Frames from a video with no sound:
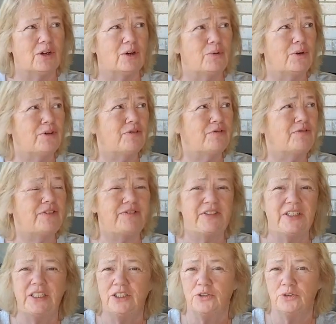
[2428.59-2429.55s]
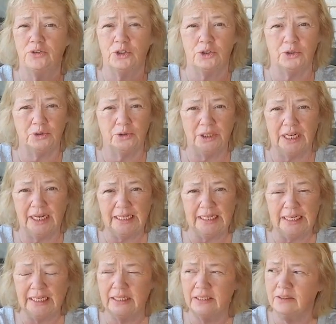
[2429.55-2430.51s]
we were 15 years old, I
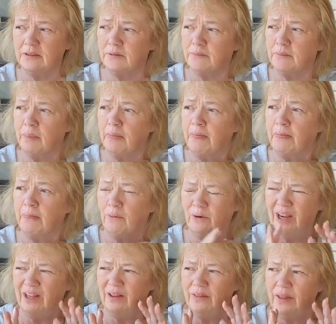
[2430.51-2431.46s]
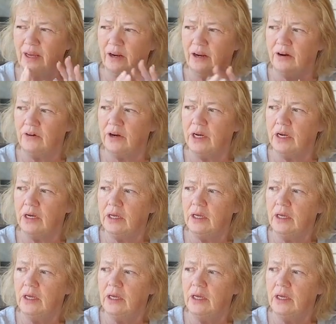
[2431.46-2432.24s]
guess, right in that area.